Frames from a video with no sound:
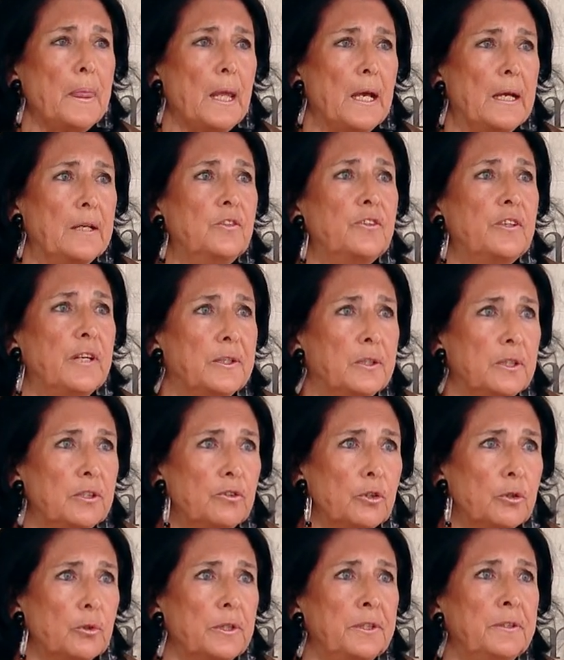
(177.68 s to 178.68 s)
and
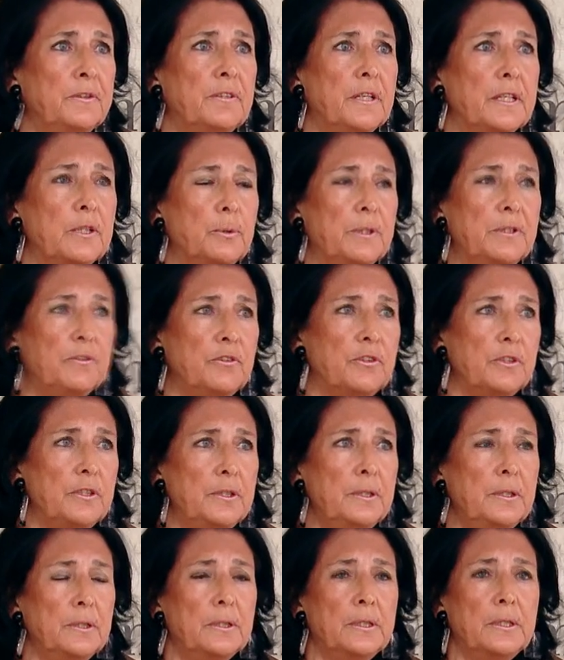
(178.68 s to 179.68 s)
territorial integrity,
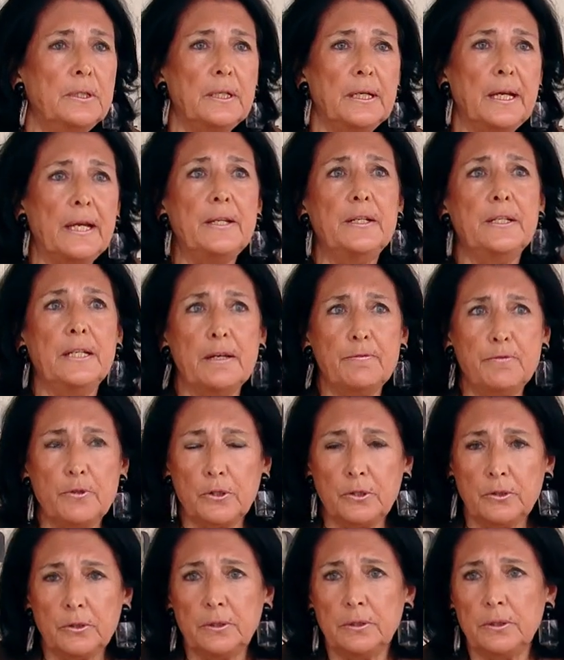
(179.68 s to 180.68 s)
and
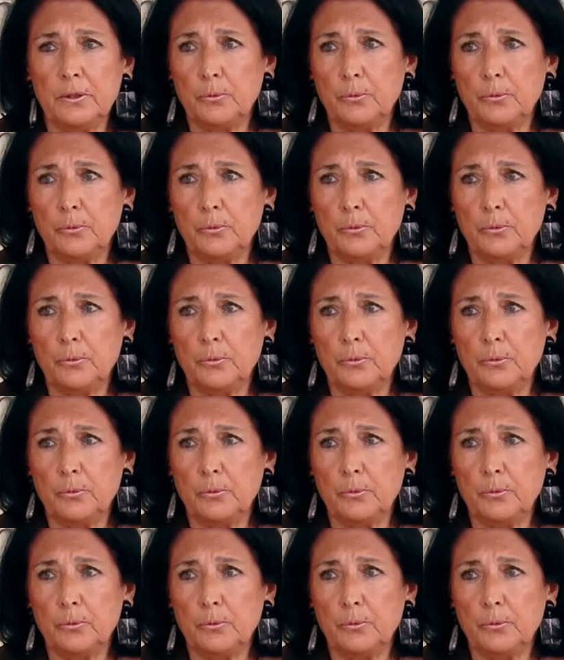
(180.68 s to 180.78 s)
never